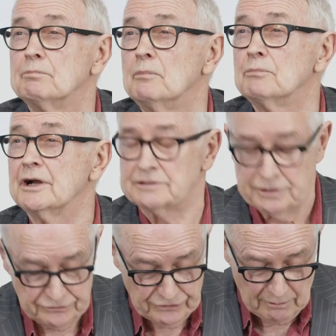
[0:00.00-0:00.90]

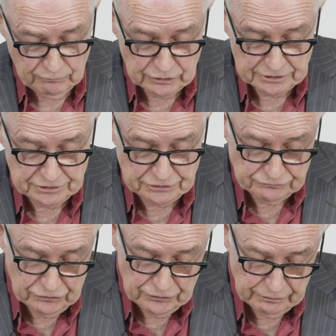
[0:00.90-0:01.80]
President Trump was
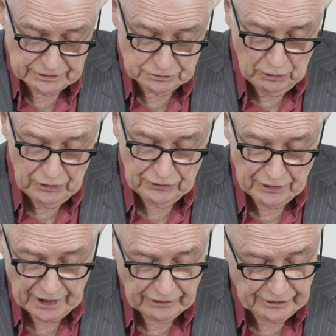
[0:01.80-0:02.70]
true to his word
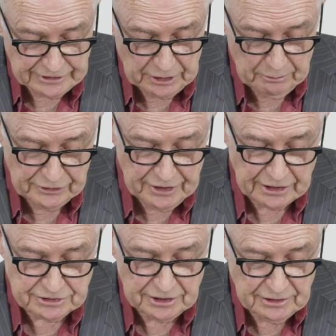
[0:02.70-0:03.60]
on increasing
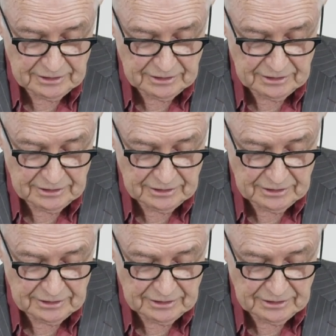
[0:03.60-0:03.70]
protection,